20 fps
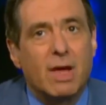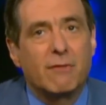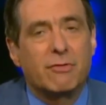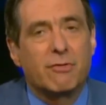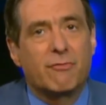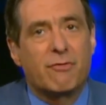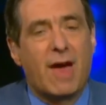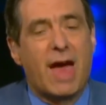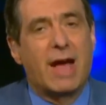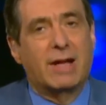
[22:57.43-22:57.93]
of
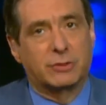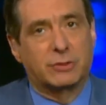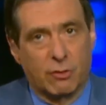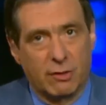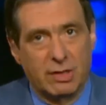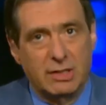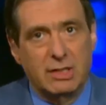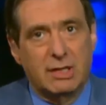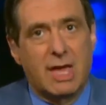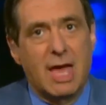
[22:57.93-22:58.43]
the fact
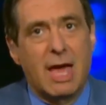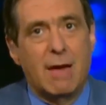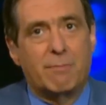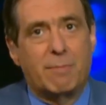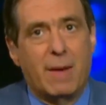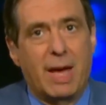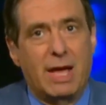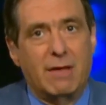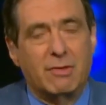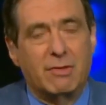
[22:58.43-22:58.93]
during the
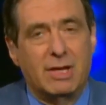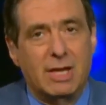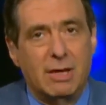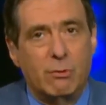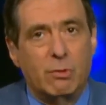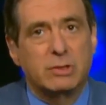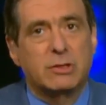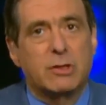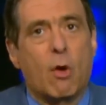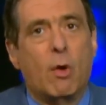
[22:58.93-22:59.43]
campaign that he
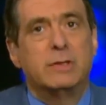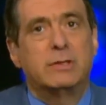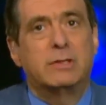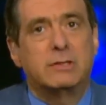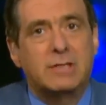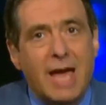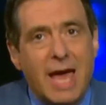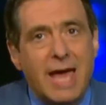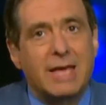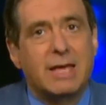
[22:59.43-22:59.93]
was going to
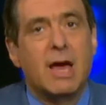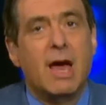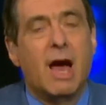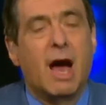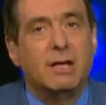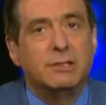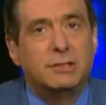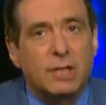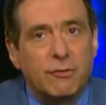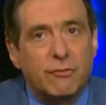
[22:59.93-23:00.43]
take
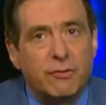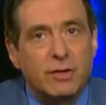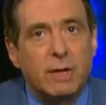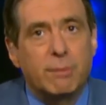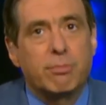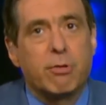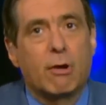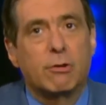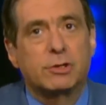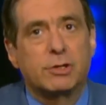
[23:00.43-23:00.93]
a different
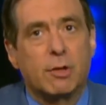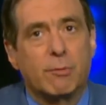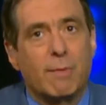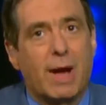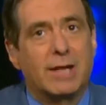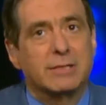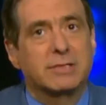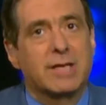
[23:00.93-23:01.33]
approach to